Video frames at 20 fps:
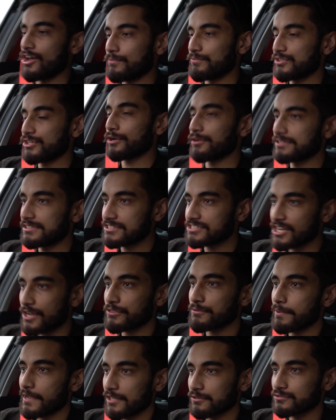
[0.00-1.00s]
The only time
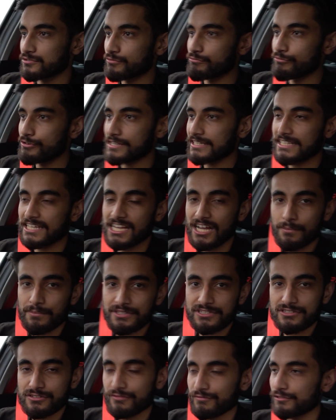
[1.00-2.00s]
the pedals really come
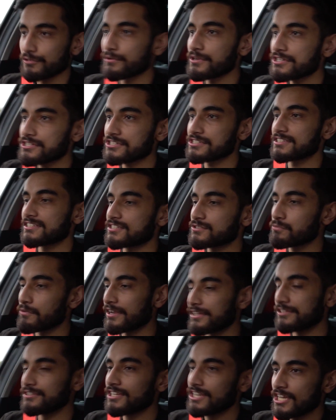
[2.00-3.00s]
into fruition is
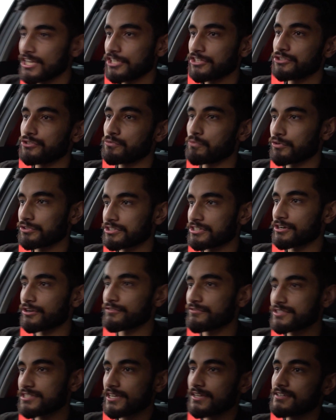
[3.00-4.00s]
when you want to
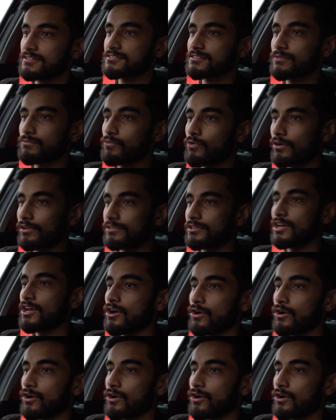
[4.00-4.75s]
overtake someone